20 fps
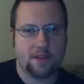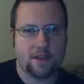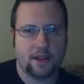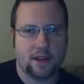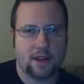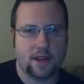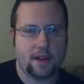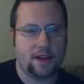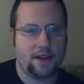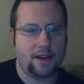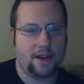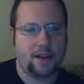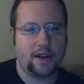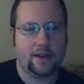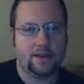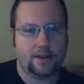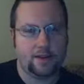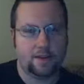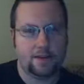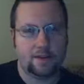He no,
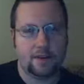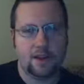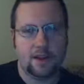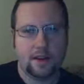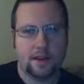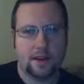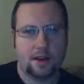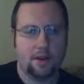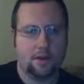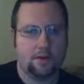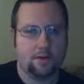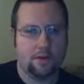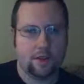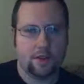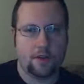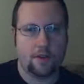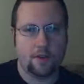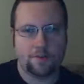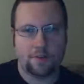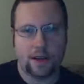he was the oh, one
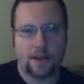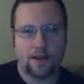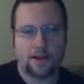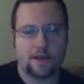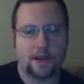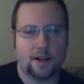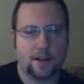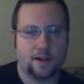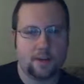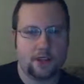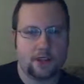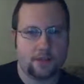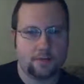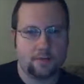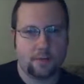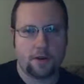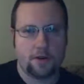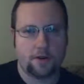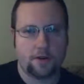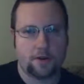that always passed out
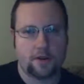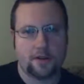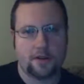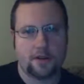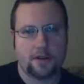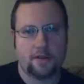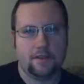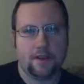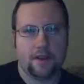cheeseburgers and stuff.